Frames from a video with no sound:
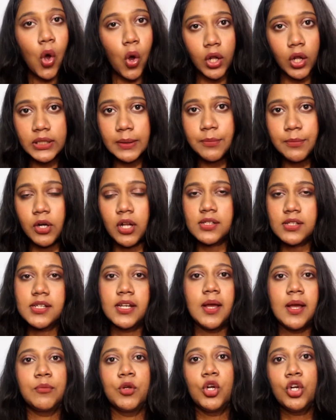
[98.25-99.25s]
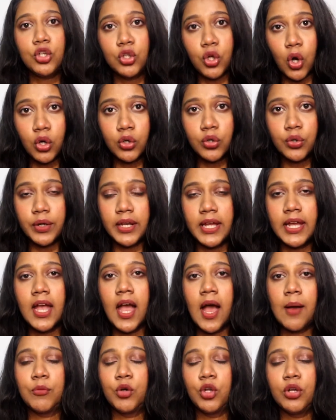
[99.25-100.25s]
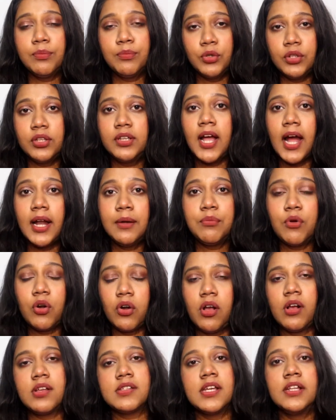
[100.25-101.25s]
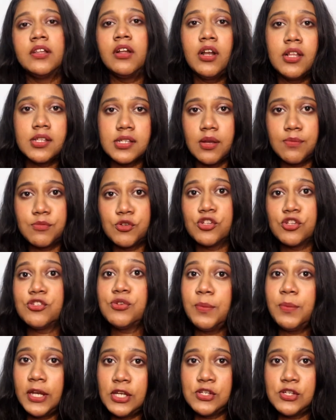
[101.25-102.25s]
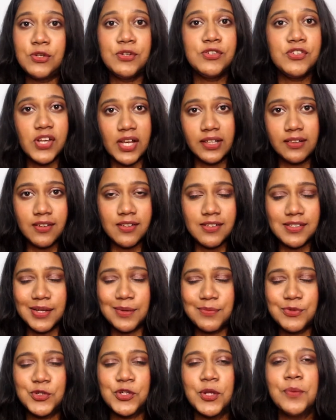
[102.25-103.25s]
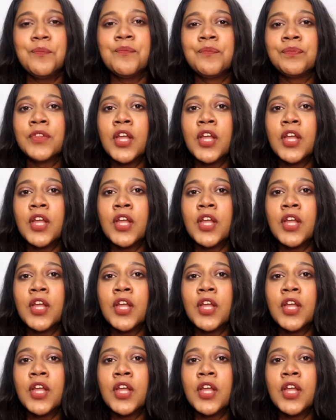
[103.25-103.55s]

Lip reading: All the products that I'm going to talk today, I'm going to put that products in the description, so make sure to check the description.